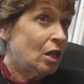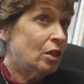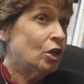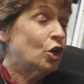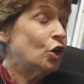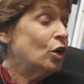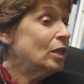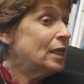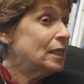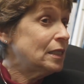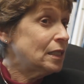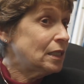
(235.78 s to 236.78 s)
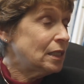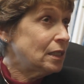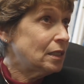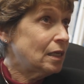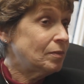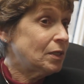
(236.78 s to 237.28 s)
The currently existing
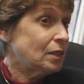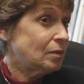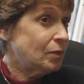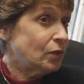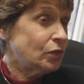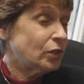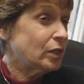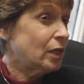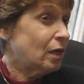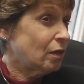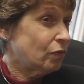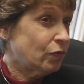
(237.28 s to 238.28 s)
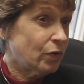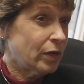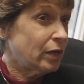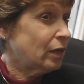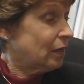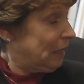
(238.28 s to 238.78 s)
same sex marriages in
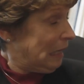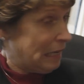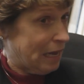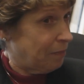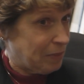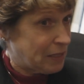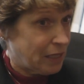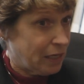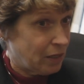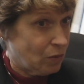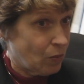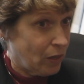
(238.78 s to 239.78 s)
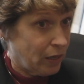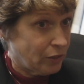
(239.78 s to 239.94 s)
California cannot be taken away.